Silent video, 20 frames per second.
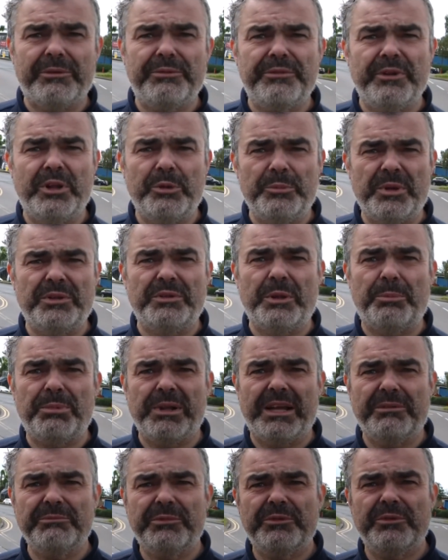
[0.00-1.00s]
you filming the
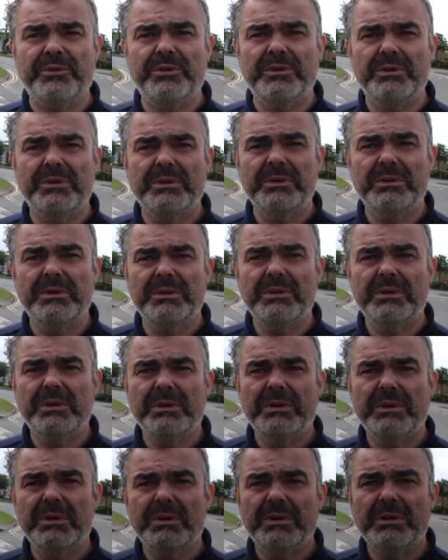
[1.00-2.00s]
plan for? Because
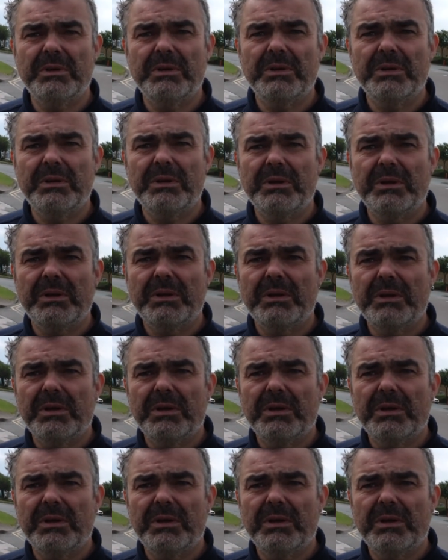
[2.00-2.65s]
I want to.